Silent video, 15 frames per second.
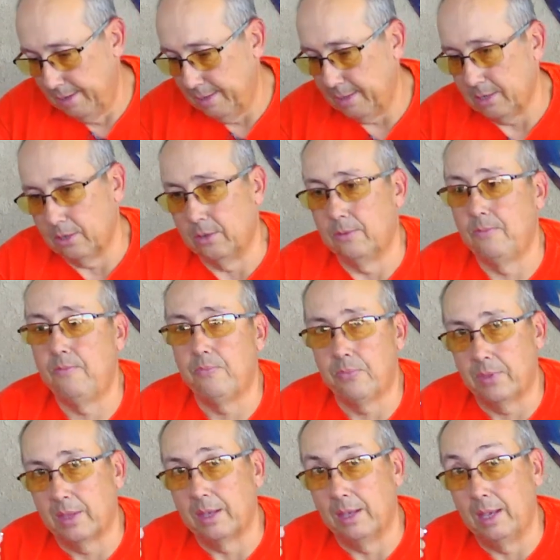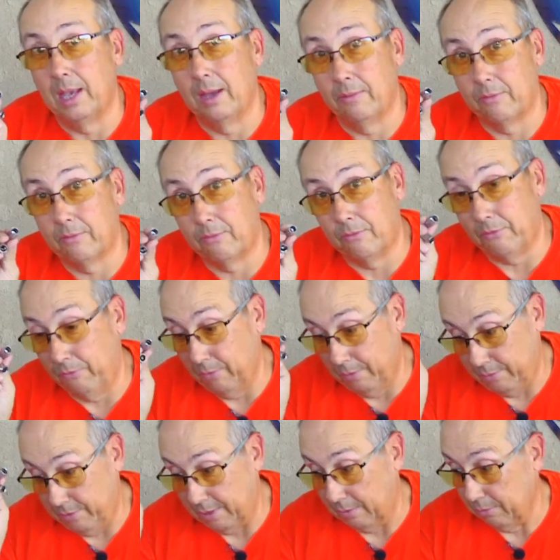So you have
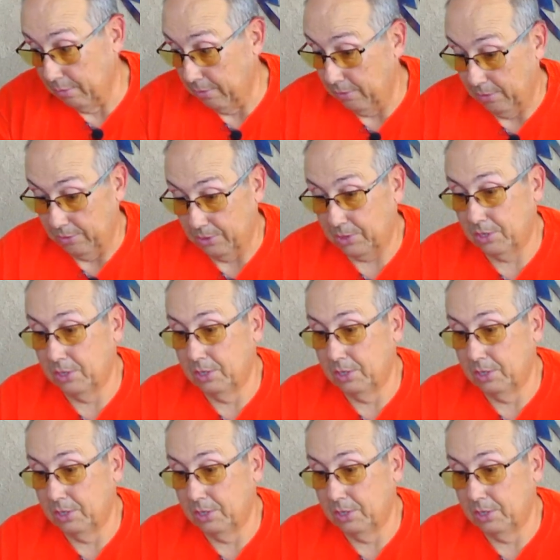several of those.